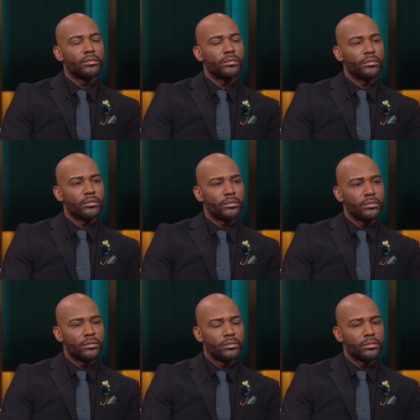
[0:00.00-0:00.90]
Mm-hmm.
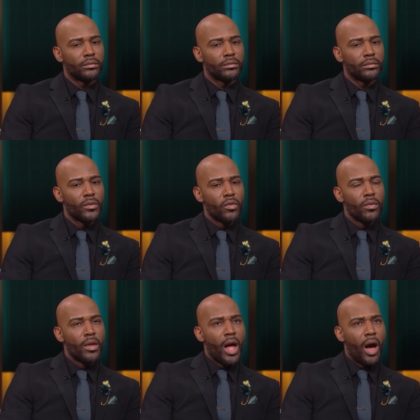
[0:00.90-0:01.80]
So.
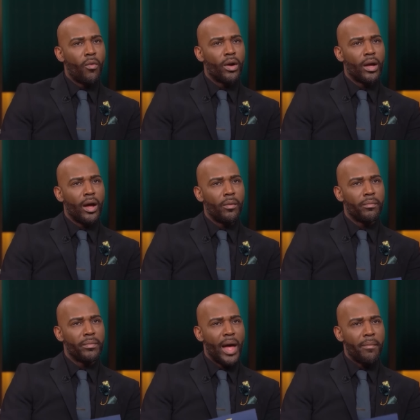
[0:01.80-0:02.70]
I want to
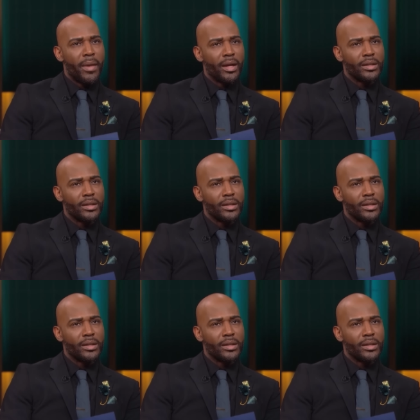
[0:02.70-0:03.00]
help that make